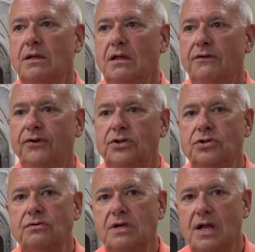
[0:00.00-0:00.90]
if we
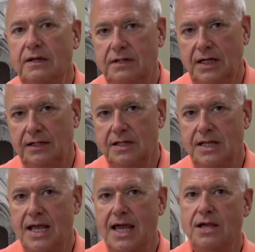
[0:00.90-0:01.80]
do nothing, then
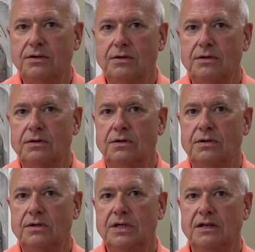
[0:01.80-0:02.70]
the anger
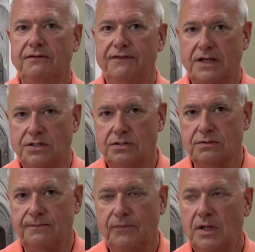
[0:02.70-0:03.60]
can
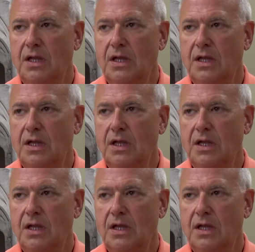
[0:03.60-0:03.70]
fester.